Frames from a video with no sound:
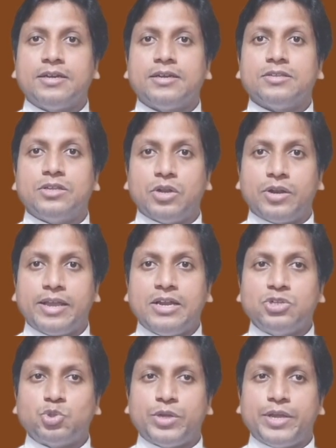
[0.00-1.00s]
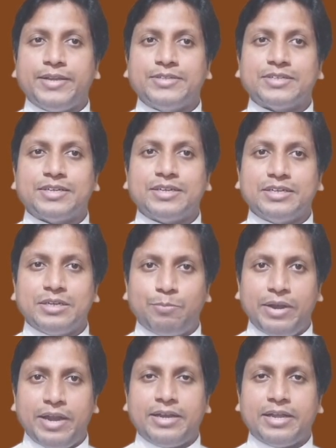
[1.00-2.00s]
the real change in the
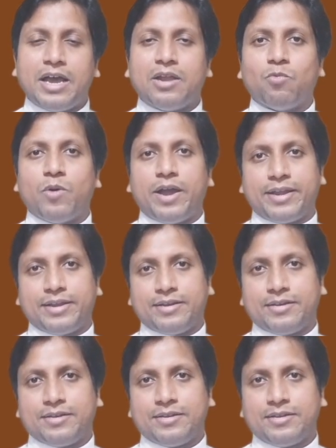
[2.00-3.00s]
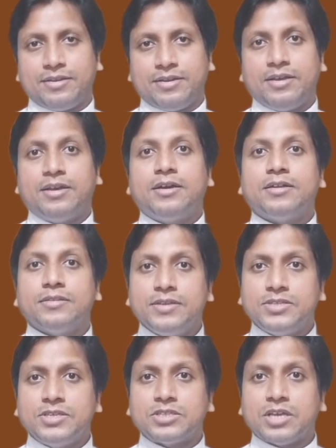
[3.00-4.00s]
bread and wine. This
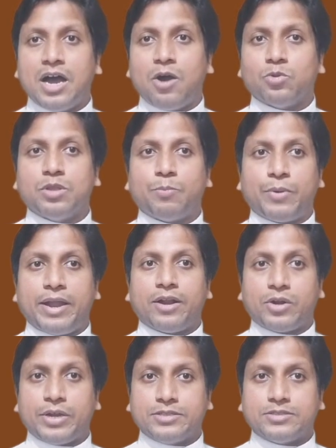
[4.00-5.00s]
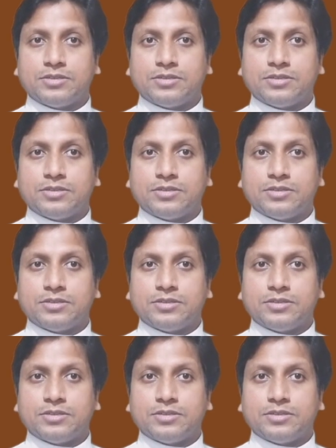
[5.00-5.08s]
is how the prayer reads